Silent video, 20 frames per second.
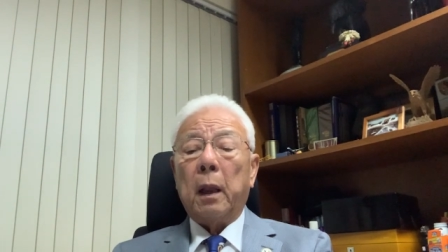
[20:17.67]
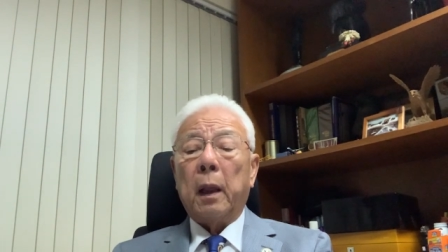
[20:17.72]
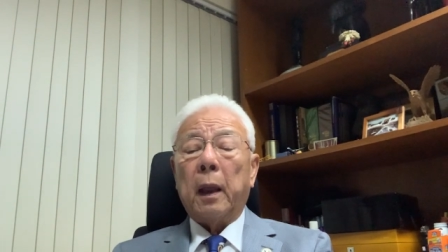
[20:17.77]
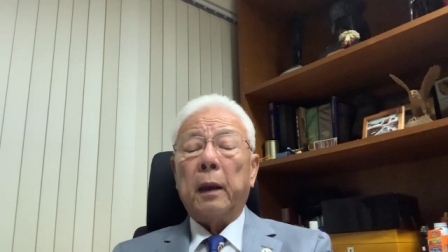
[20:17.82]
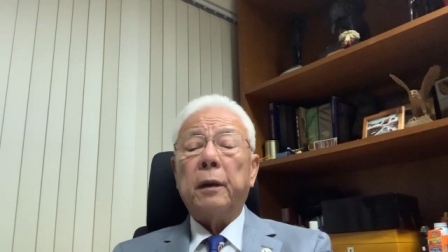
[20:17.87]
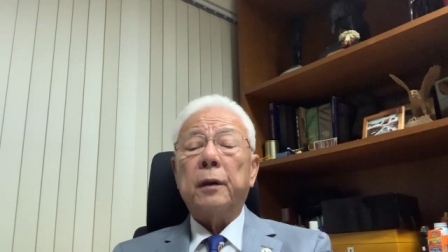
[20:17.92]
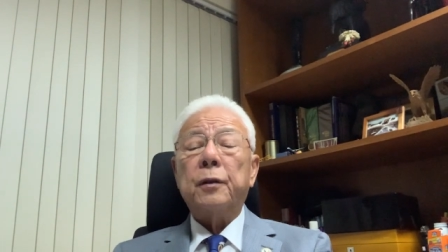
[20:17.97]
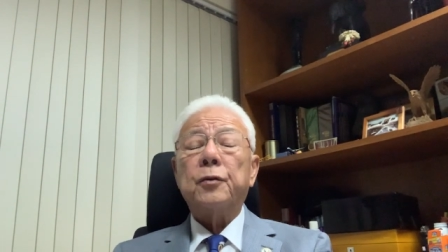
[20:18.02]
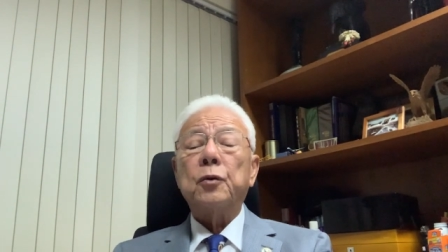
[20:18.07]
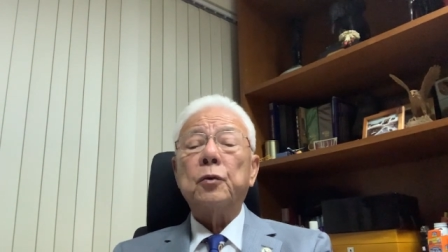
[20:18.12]

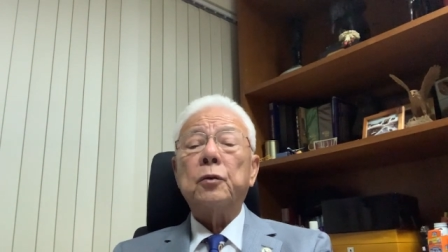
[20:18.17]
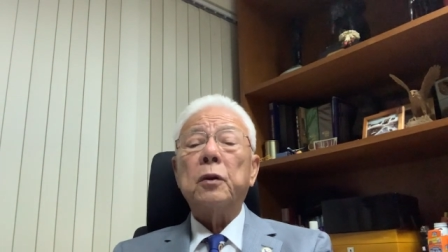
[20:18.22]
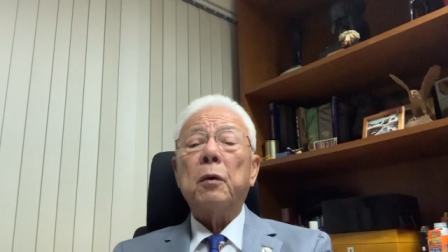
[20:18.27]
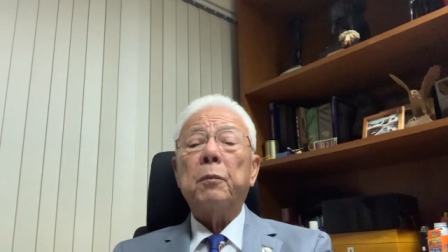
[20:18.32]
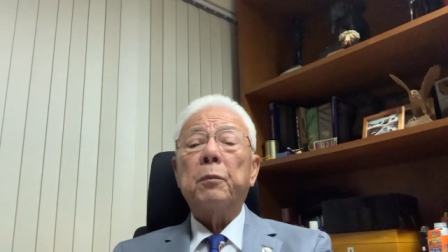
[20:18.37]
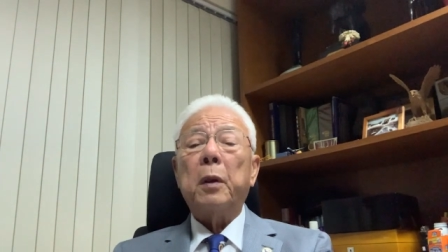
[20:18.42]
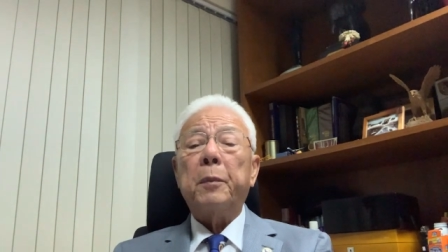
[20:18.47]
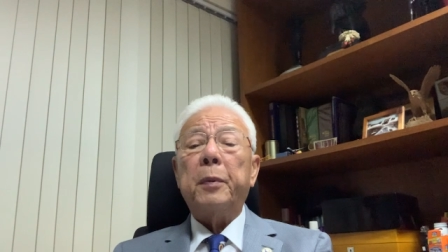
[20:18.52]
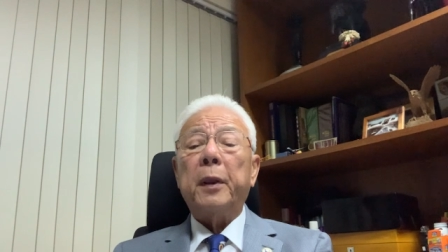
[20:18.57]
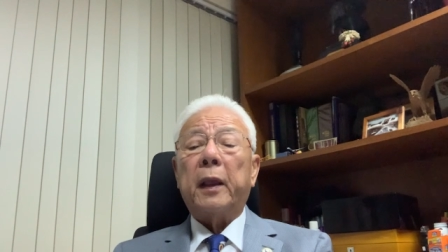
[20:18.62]
and it
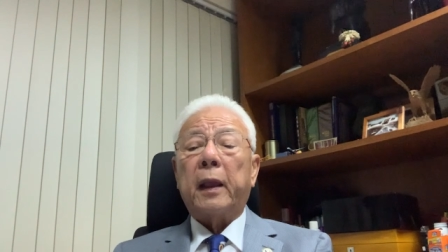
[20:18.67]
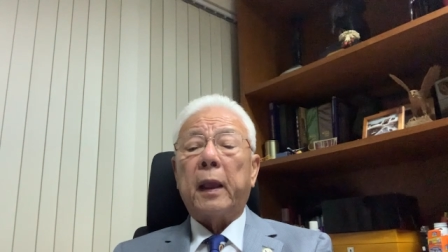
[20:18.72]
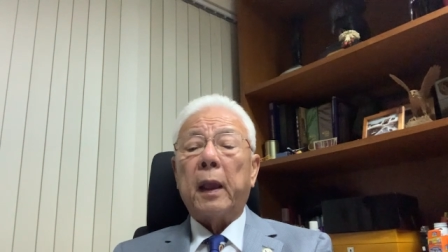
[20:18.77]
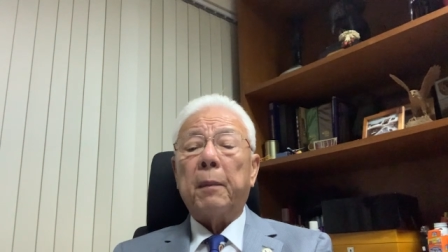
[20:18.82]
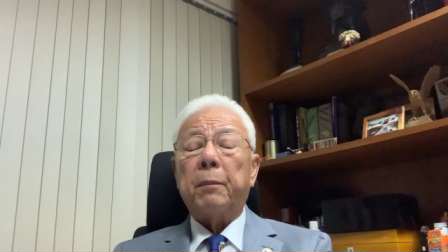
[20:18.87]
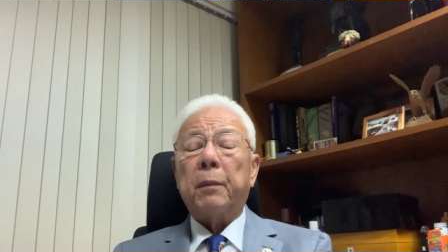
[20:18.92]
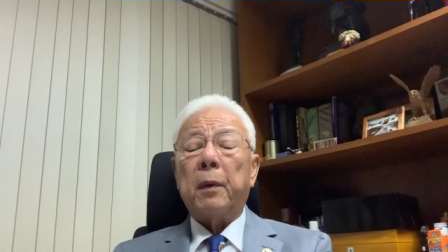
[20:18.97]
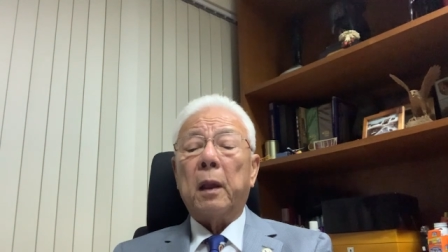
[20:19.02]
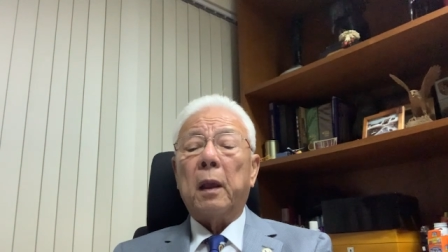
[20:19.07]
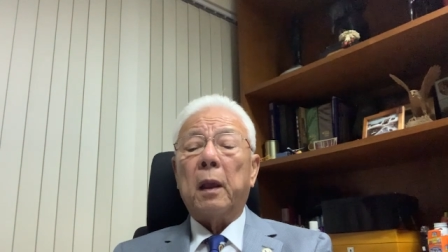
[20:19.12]
shouldn't be
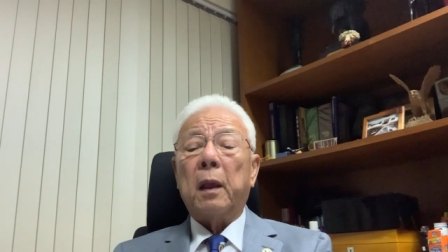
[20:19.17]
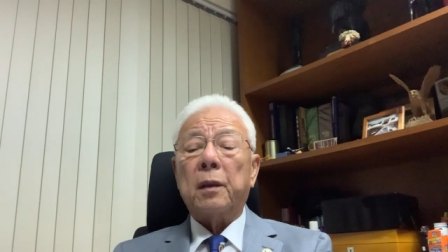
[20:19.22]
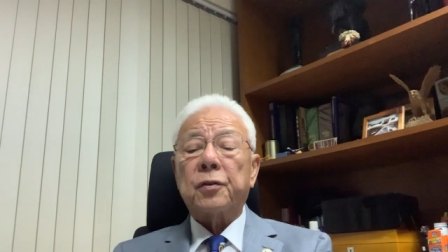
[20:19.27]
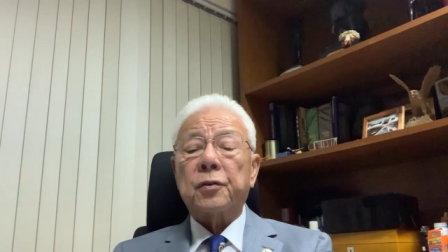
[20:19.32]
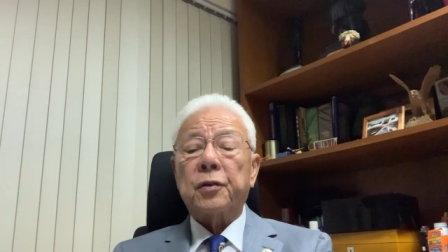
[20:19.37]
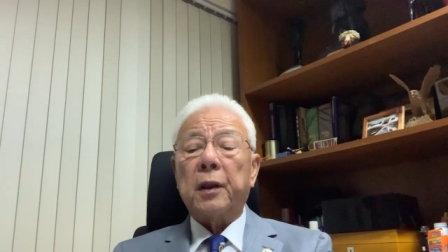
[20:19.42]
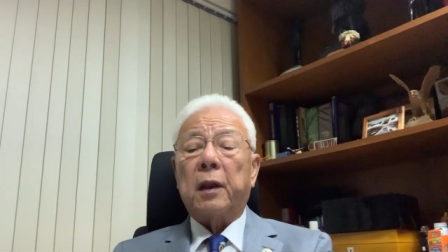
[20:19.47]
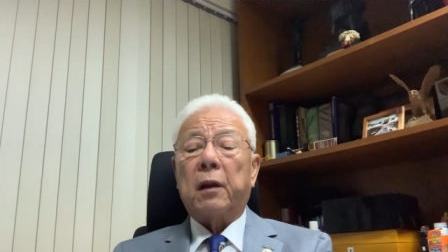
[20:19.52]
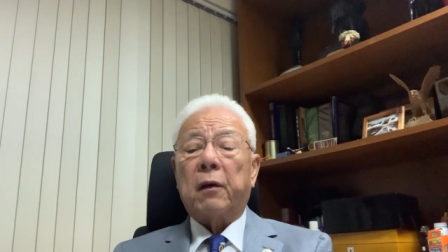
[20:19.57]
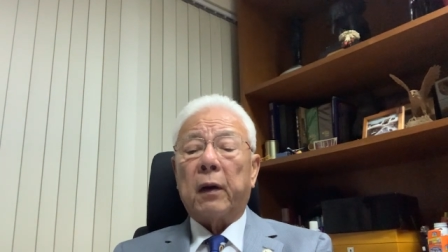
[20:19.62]
kept a
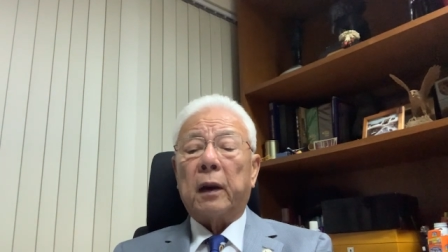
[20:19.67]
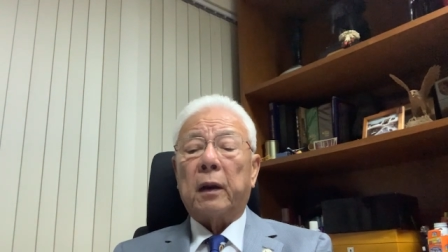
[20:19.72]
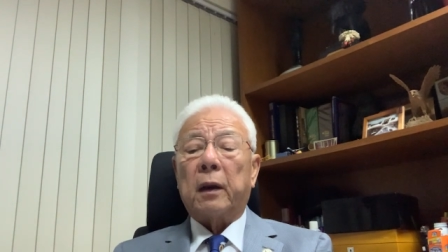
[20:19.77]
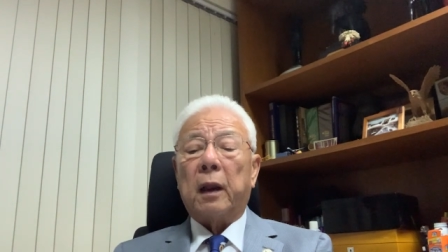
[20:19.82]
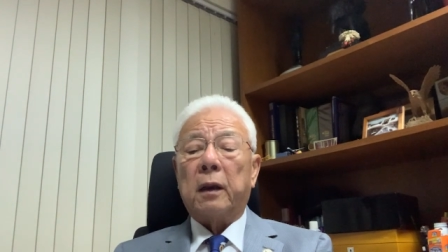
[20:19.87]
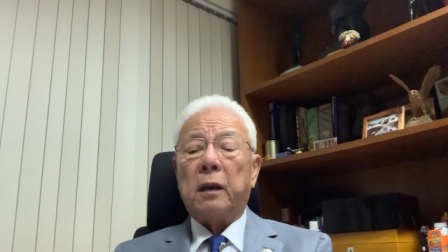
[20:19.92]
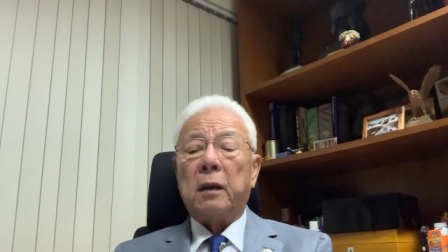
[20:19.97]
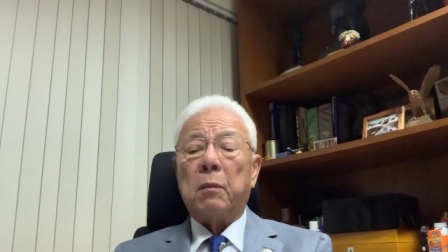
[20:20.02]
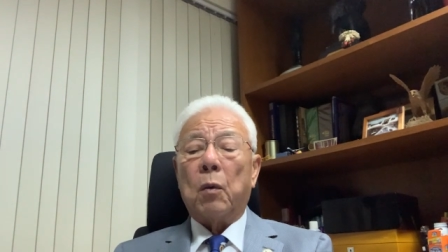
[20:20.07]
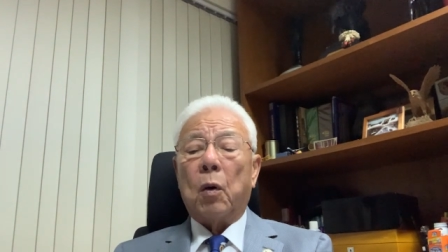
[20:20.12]
secret
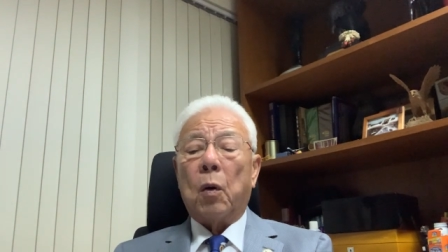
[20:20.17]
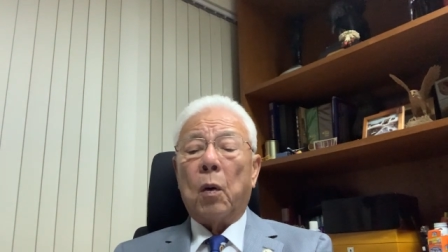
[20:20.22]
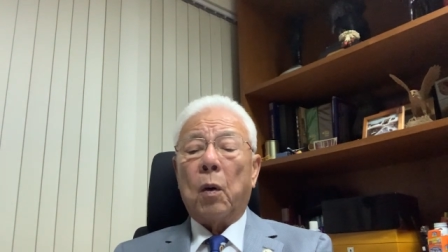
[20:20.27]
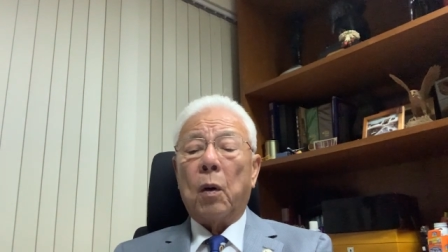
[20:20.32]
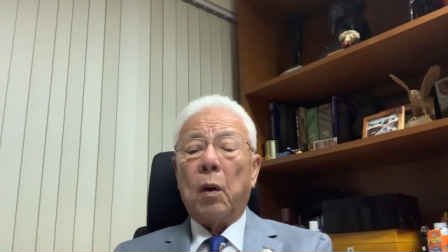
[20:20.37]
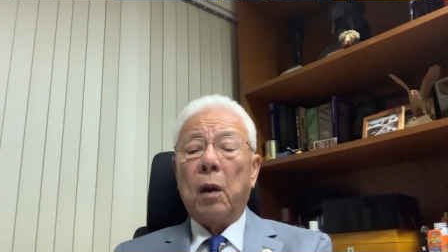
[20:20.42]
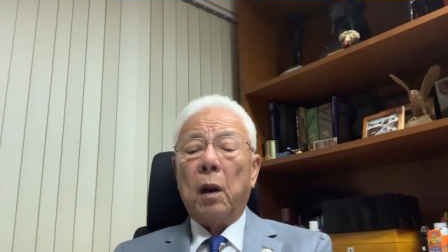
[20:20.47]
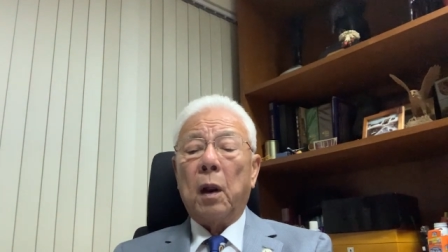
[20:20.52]
anymore.